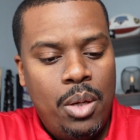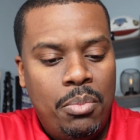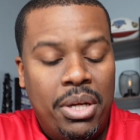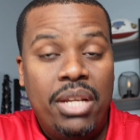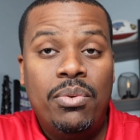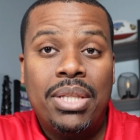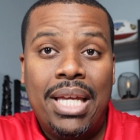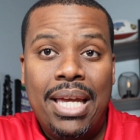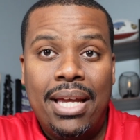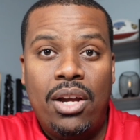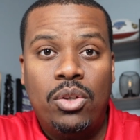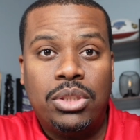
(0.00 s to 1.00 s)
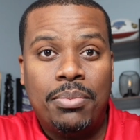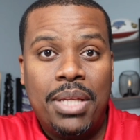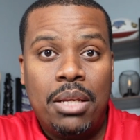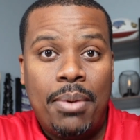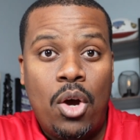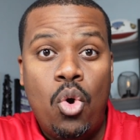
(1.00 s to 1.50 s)
But even with the head coach, I'm
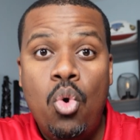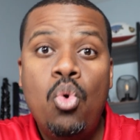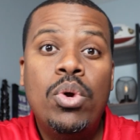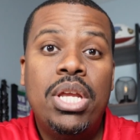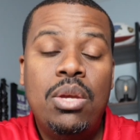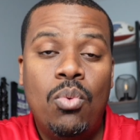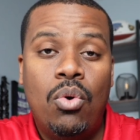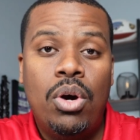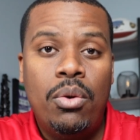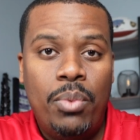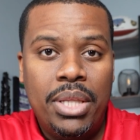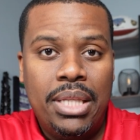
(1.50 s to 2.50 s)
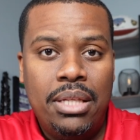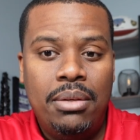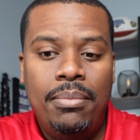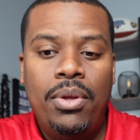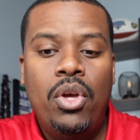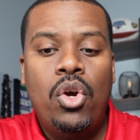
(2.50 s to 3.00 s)
thinking about who would he want with
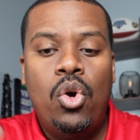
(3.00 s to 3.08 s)
him,